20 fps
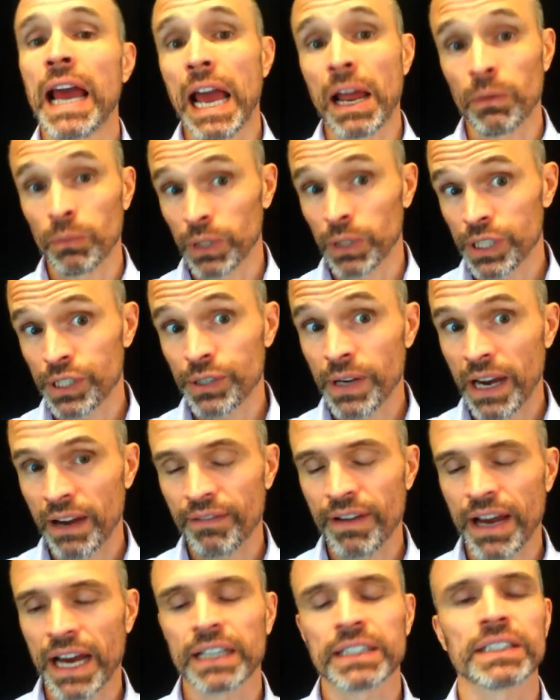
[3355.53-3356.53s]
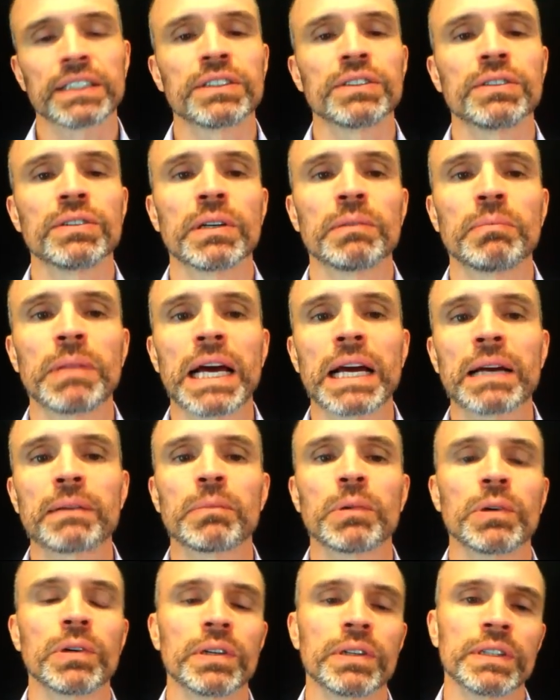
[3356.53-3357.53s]
and which you have access to on
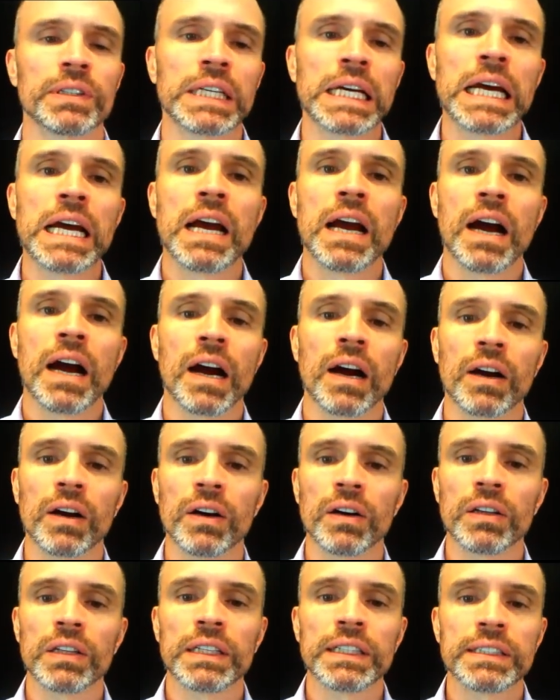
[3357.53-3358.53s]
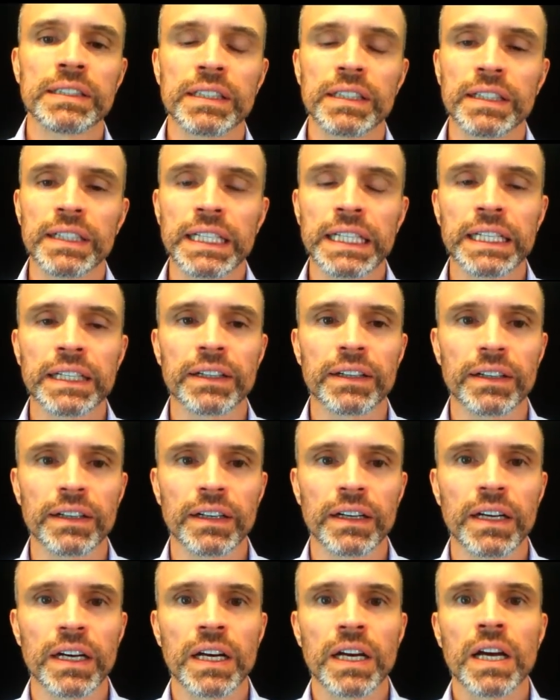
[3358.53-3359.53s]
Blackboard, are all listed
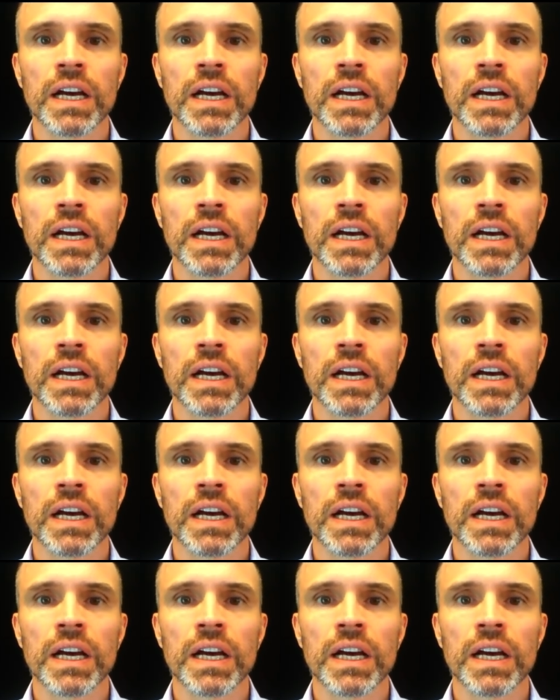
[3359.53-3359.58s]
here.